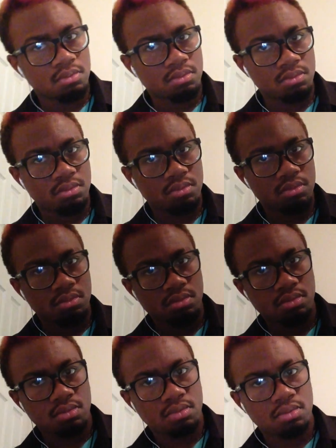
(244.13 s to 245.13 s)

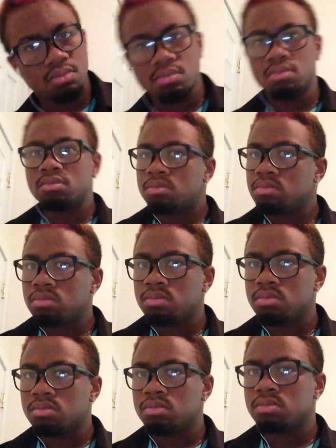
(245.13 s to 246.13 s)

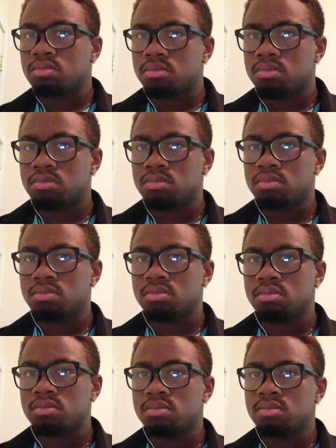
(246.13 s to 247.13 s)

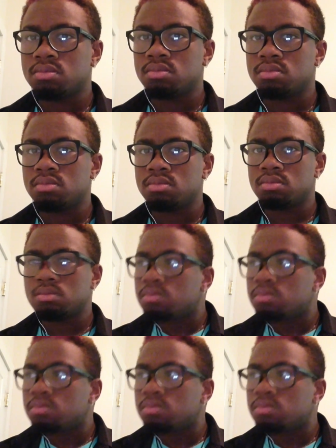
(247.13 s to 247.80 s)
(silence)